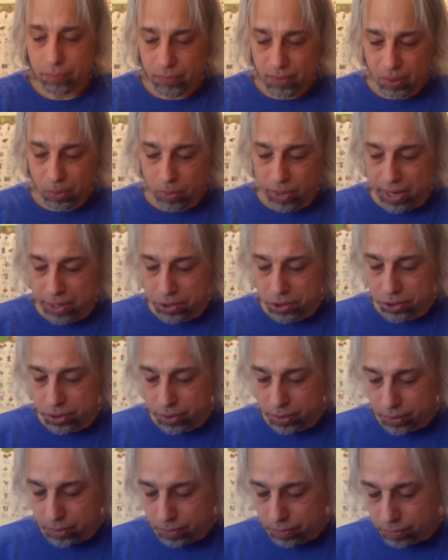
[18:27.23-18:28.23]

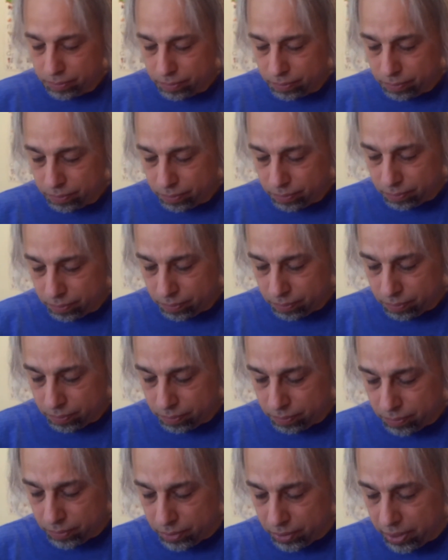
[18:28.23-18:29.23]
which
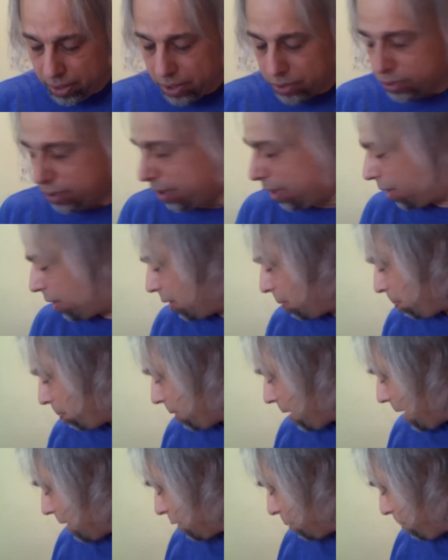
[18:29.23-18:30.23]
is another
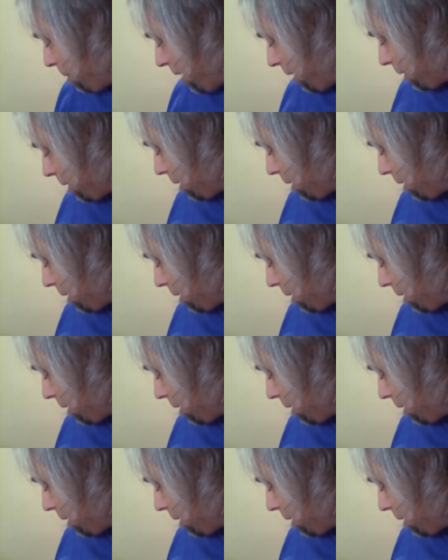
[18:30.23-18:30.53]
prospect